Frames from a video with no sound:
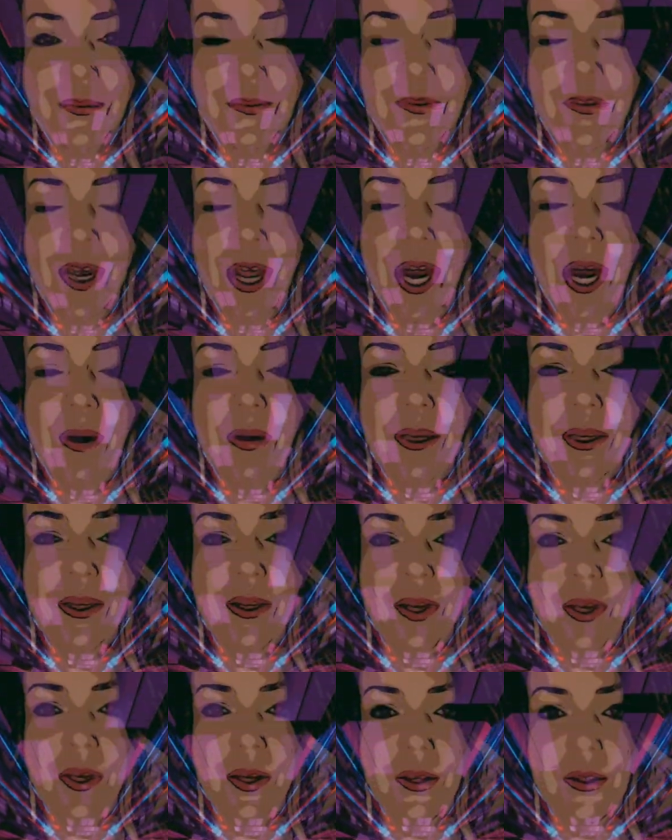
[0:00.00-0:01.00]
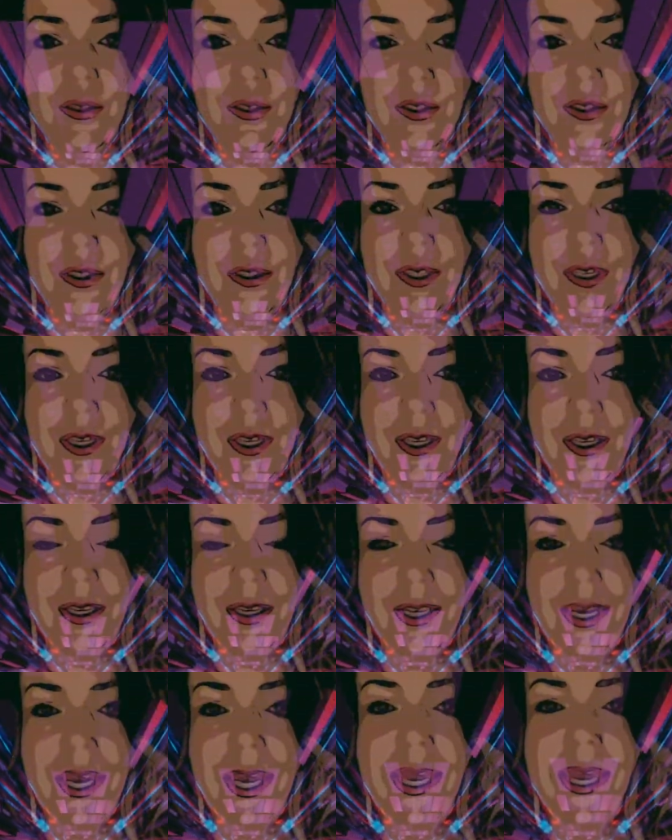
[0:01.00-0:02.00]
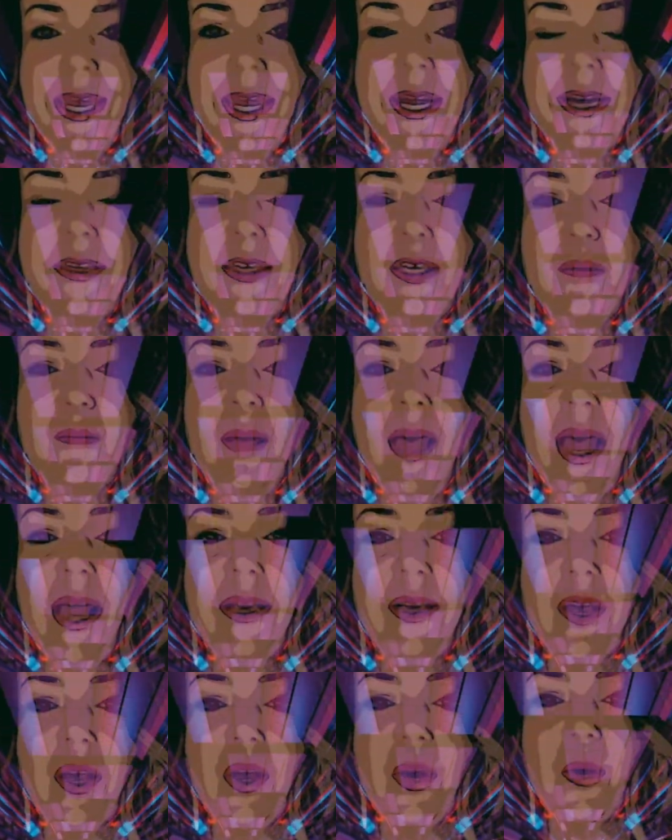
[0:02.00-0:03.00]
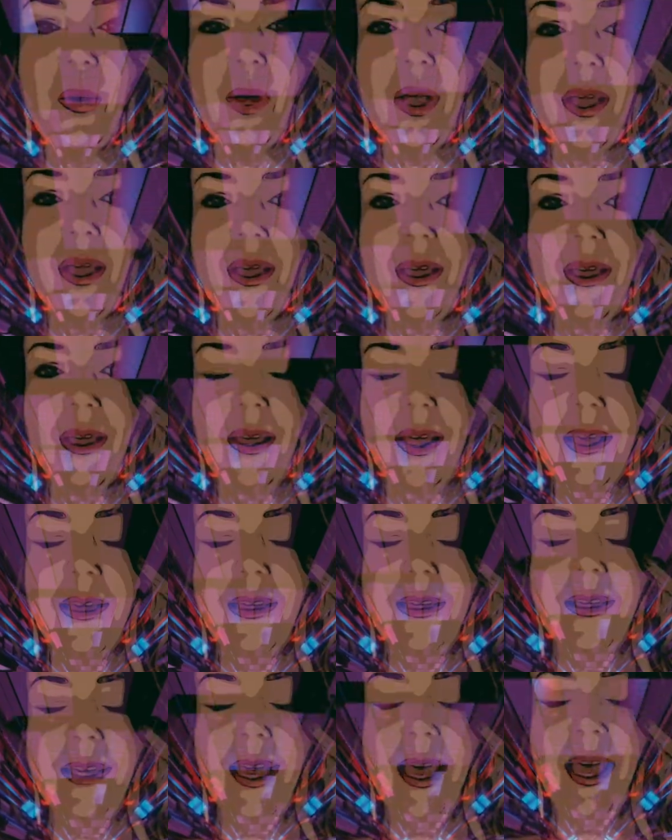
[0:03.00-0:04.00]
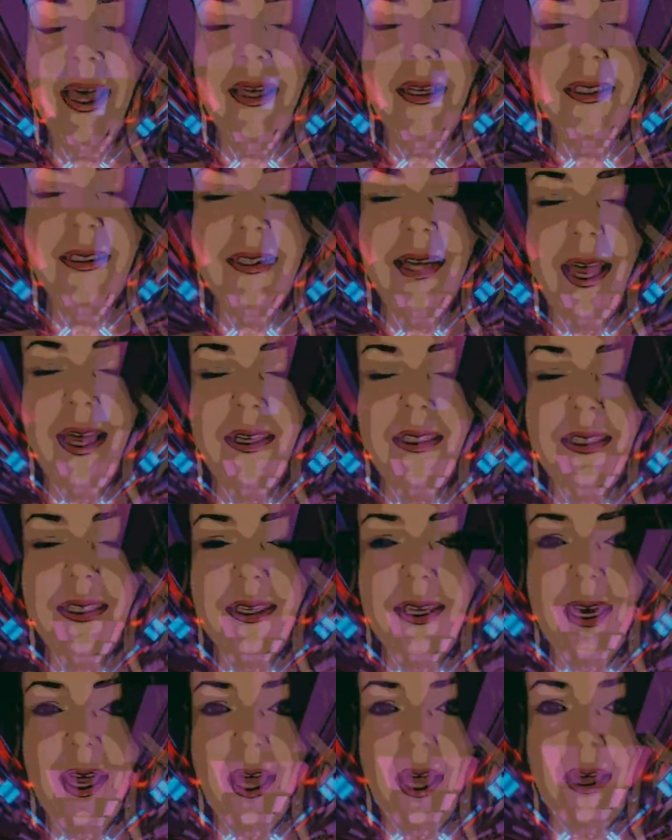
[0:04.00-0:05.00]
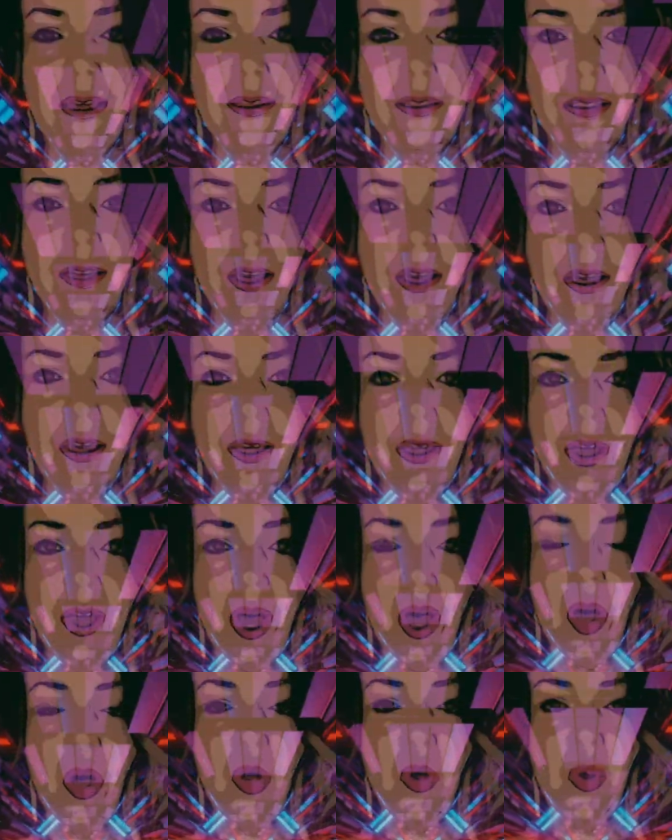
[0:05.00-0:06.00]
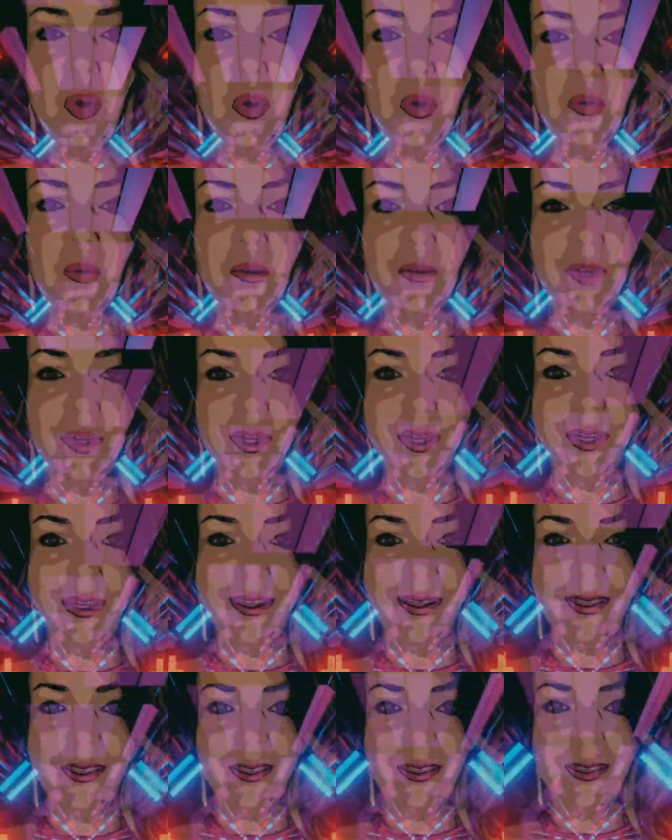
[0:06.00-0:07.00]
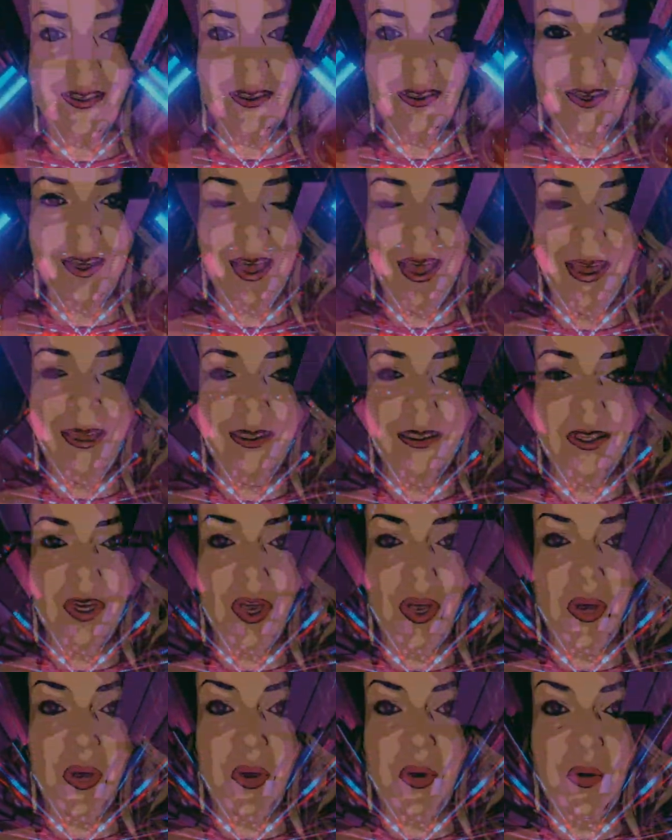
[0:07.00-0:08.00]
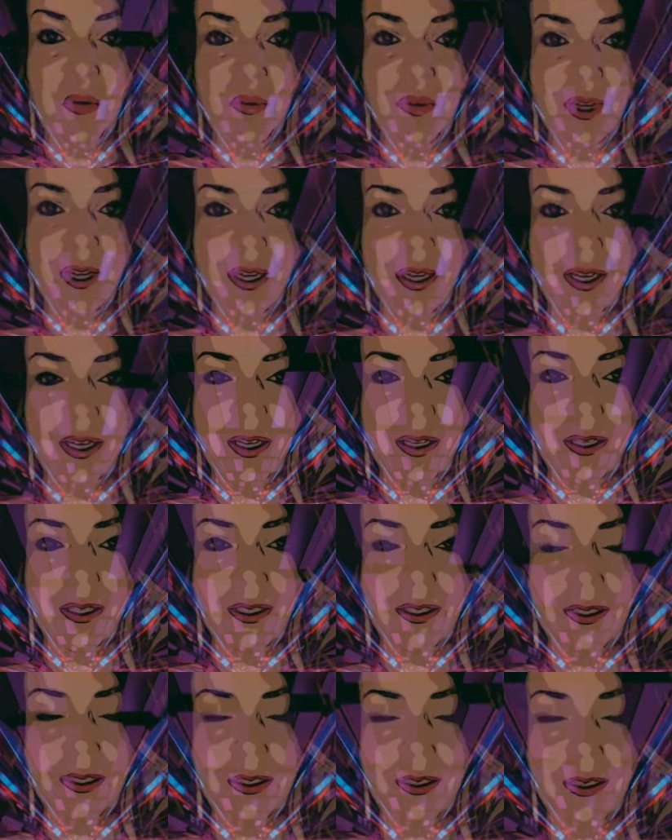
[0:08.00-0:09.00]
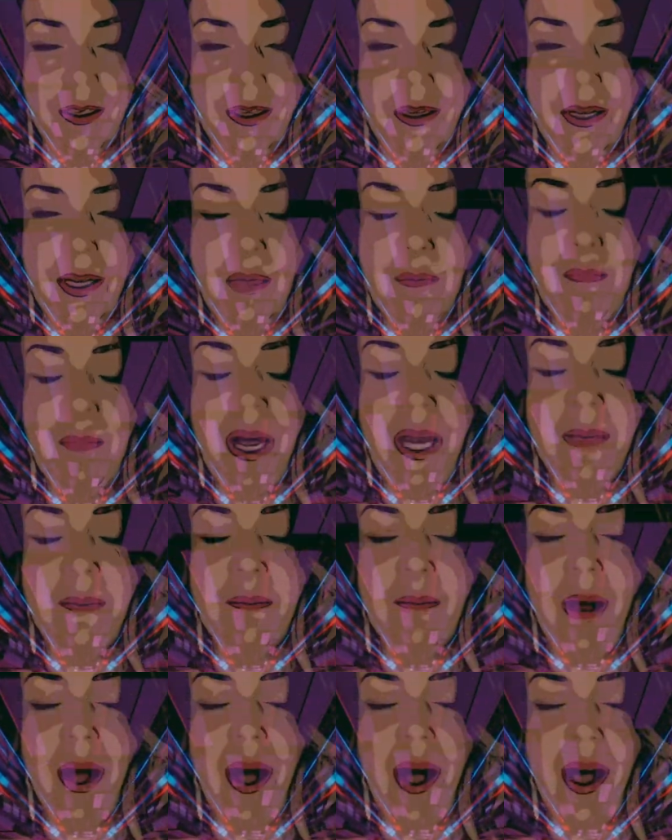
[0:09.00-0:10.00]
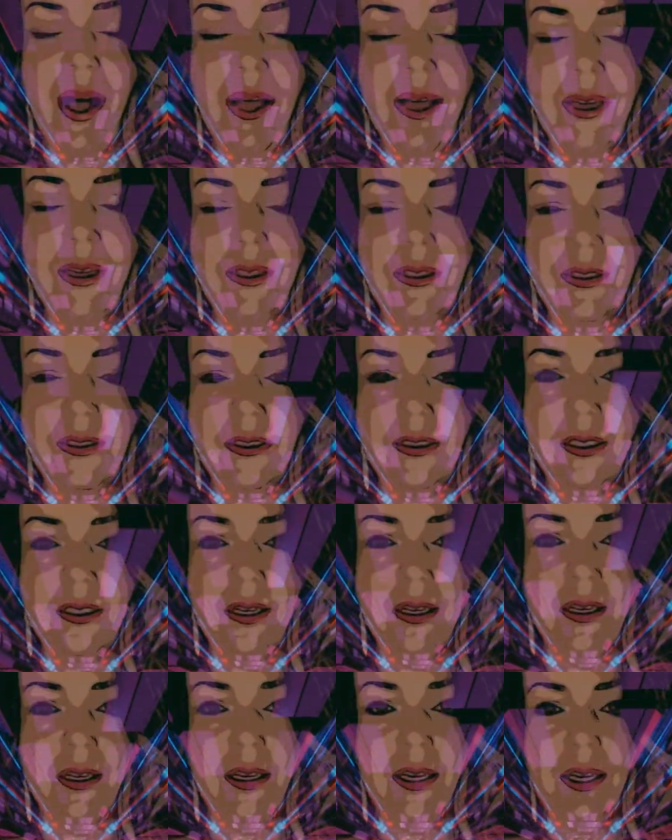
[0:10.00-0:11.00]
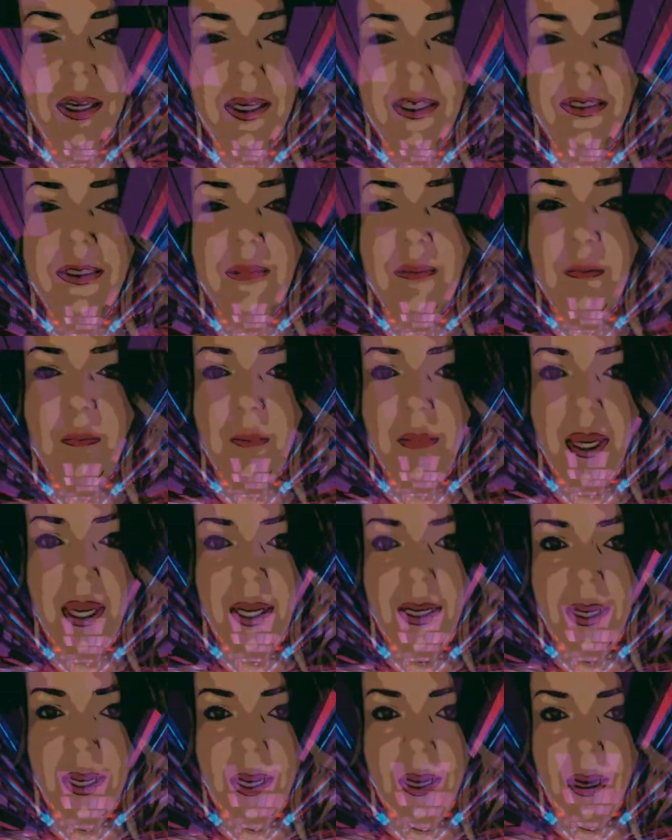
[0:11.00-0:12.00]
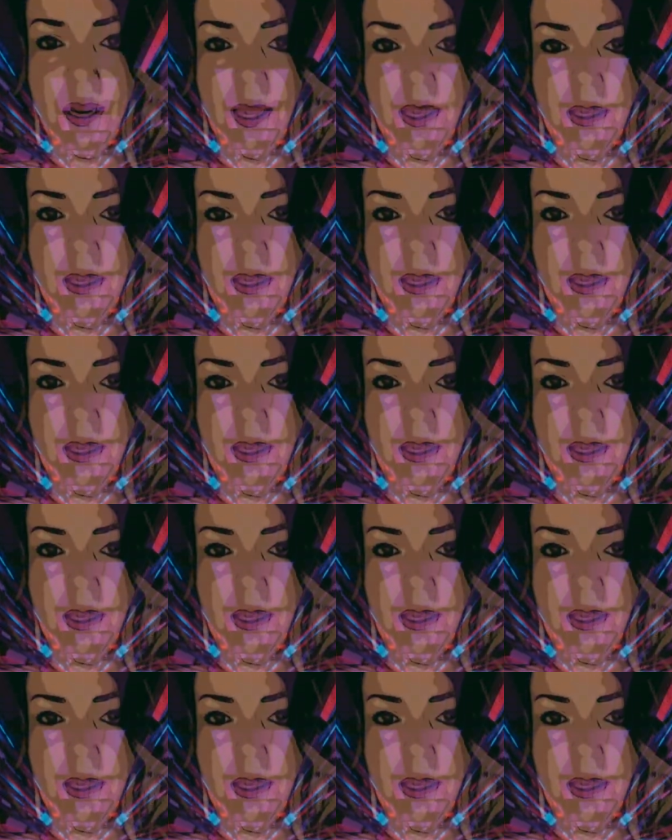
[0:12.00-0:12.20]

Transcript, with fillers: Very good. Hear them echo again and again, over and over. My mind is meaningless.